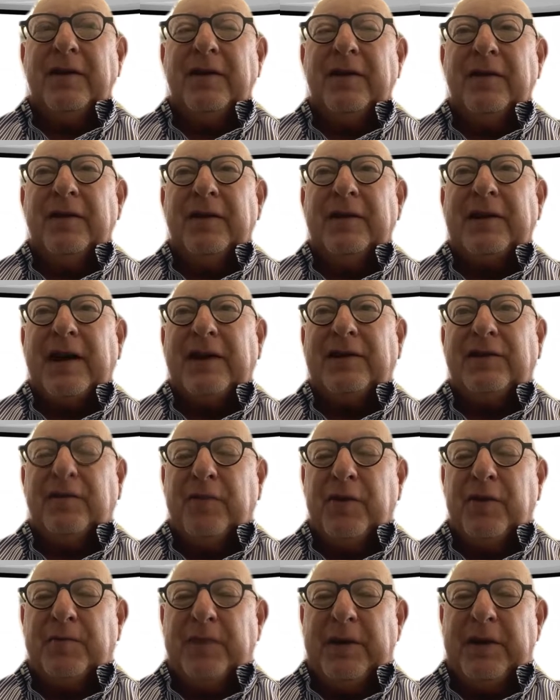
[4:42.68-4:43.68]
the date of
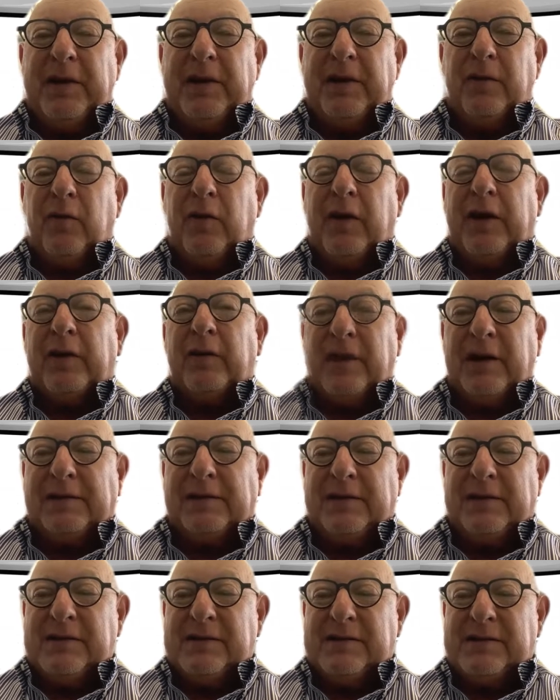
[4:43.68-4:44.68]
birth being
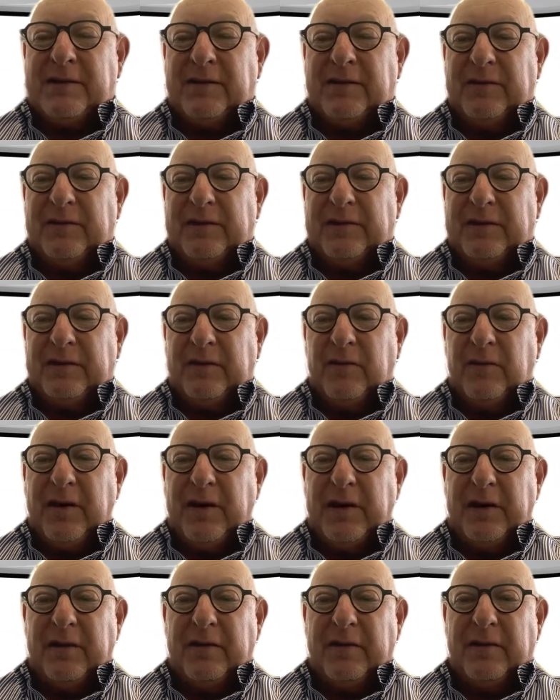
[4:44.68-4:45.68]

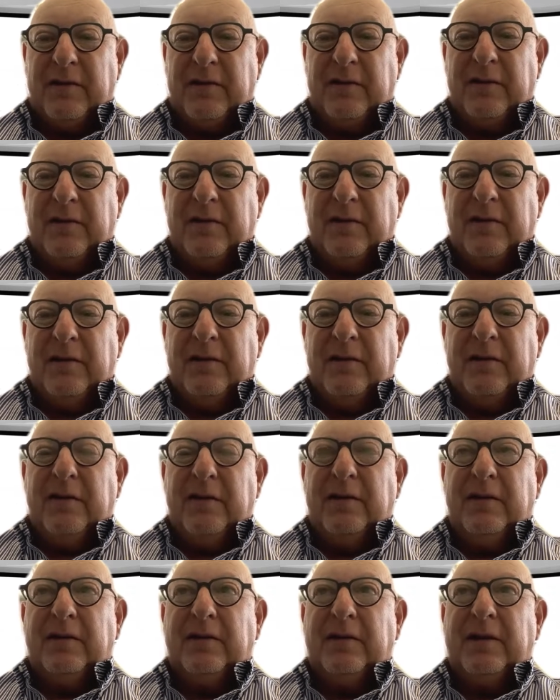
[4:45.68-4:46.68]
1/1/1971.
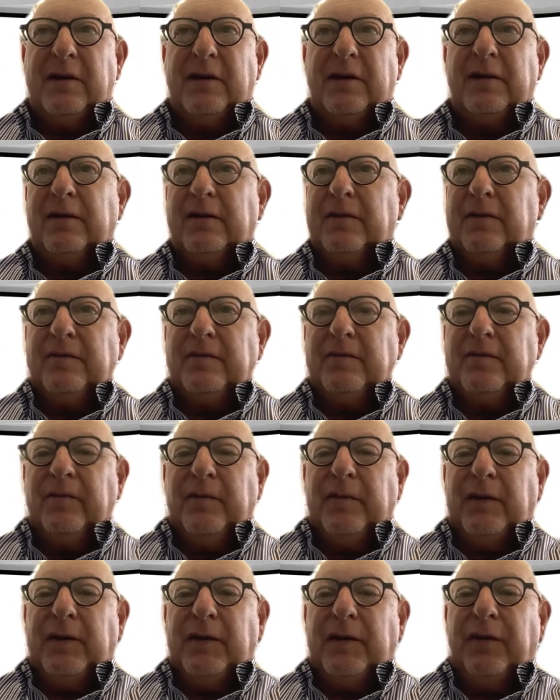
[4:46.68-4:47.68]
Now,
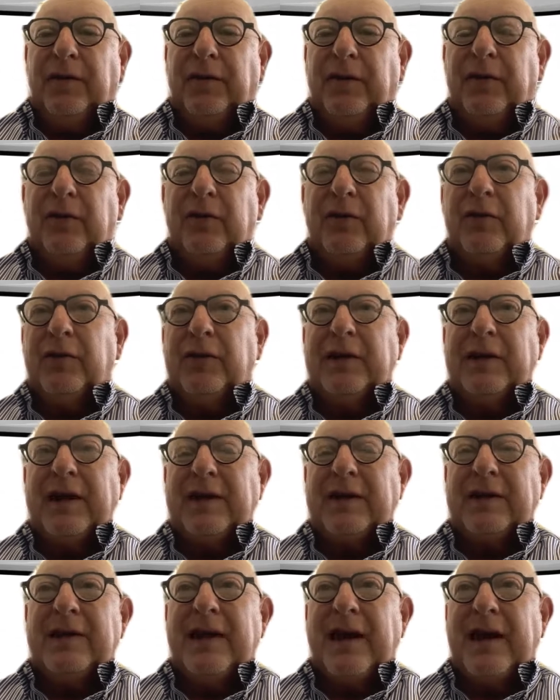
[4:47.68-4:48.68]
if you
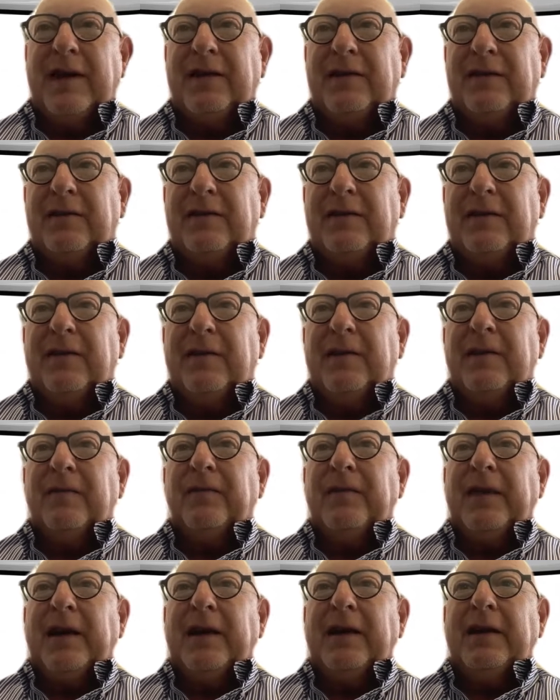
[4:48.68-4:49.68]
get that,
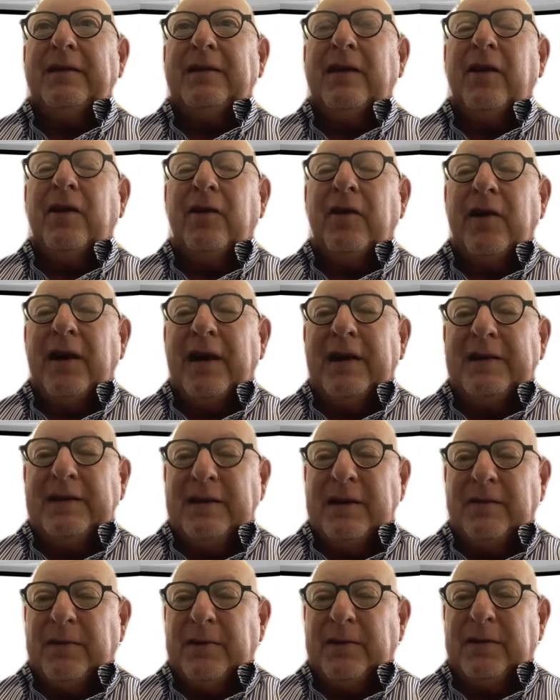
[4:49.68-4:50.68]
and no ID
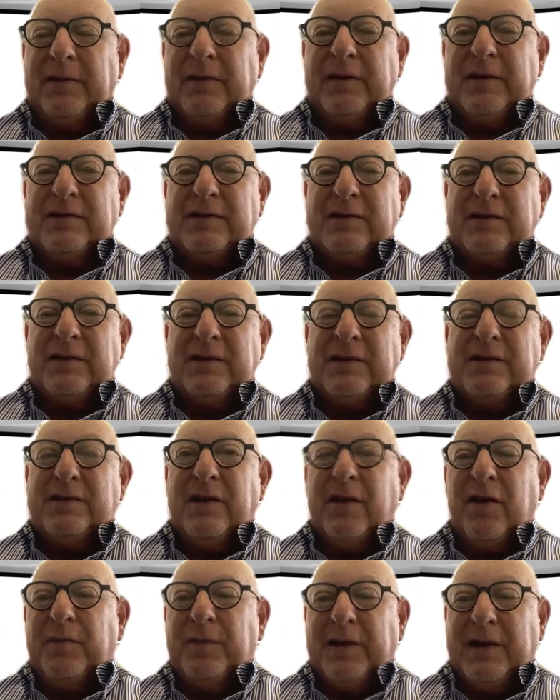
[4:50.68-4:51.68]
number, there's no
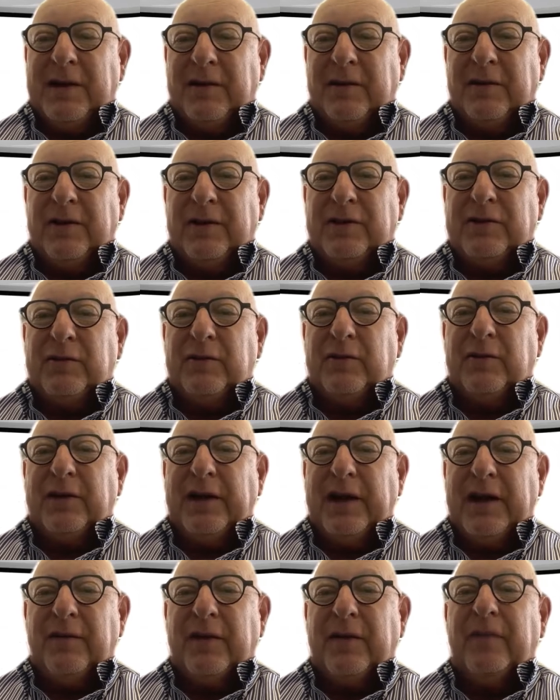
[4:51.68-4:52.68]
hope in hell that you will
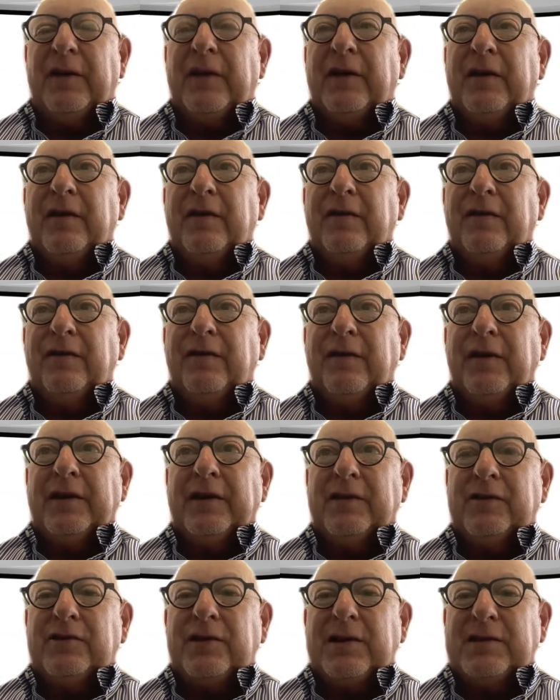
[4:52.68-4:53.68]
ever find
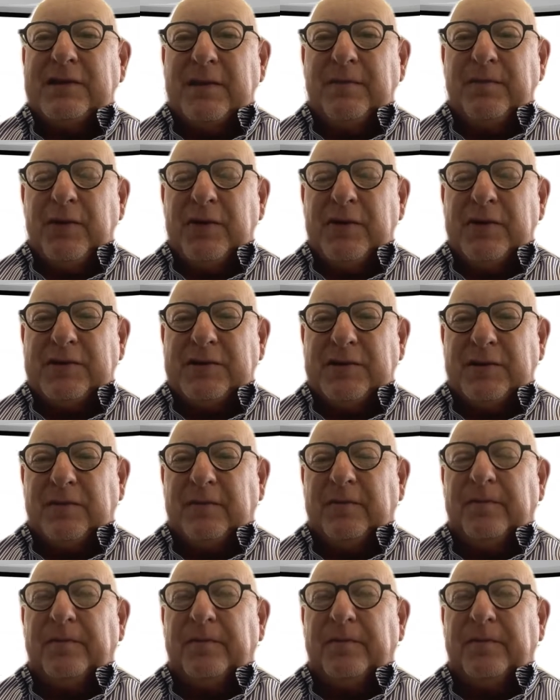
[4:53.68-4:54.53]
and trace that person.